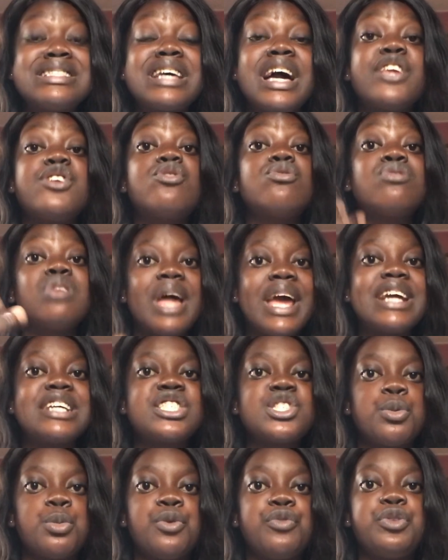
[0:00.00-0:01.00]
that you like
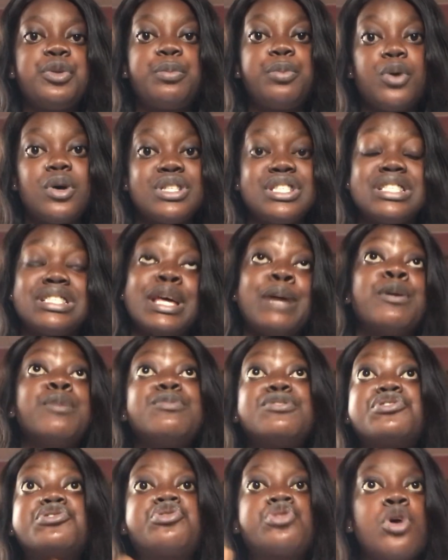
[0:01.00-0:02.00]
some of the pauses, like
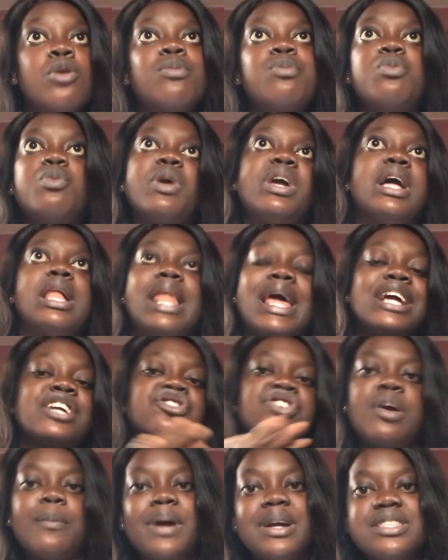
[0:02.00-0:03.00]
maybe some where
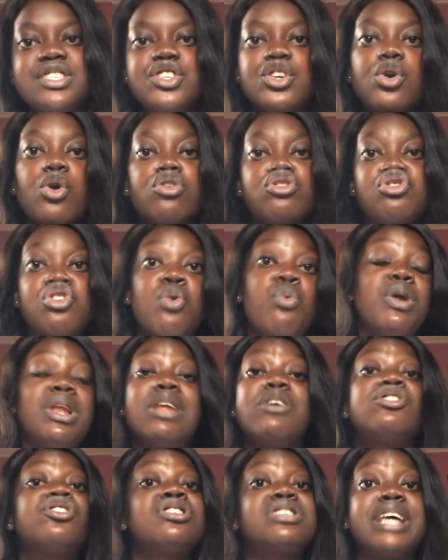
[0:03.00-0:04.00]
like dramatic or some
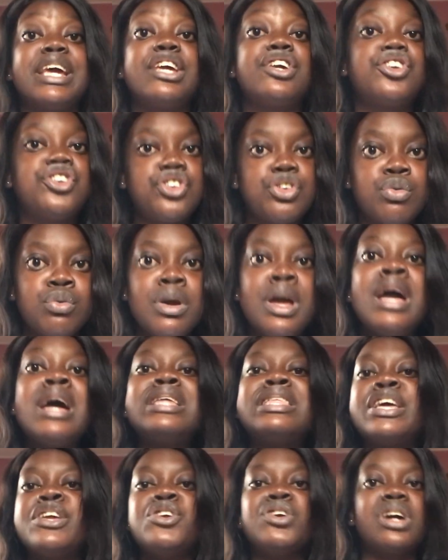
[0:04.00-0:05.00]
just like cute,
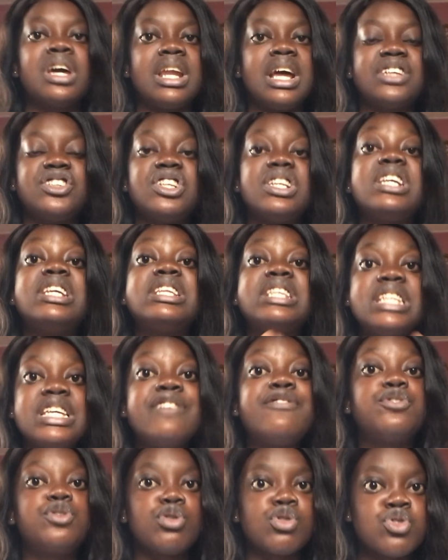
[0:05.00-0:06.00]
then you can actually
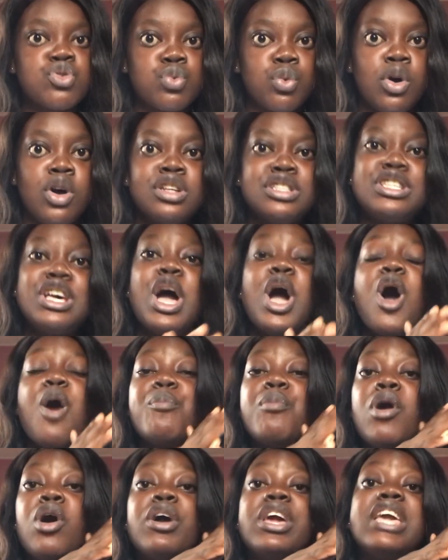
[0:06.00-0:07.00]
leave those ones.
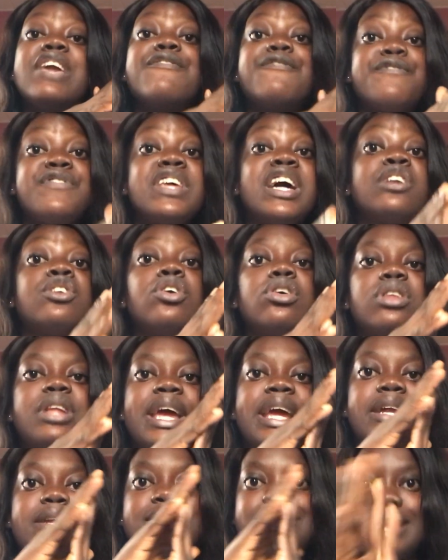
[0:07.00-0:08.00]
But if they're not
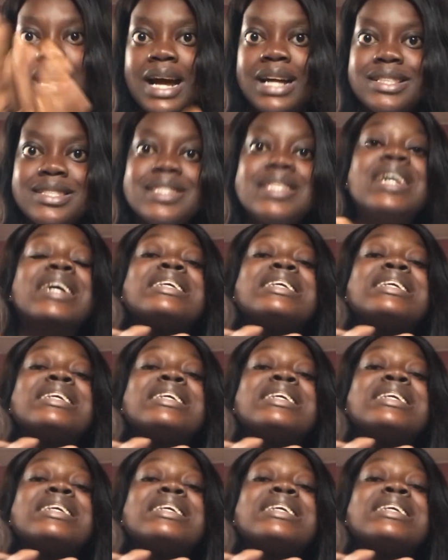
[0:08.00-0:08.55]
like that,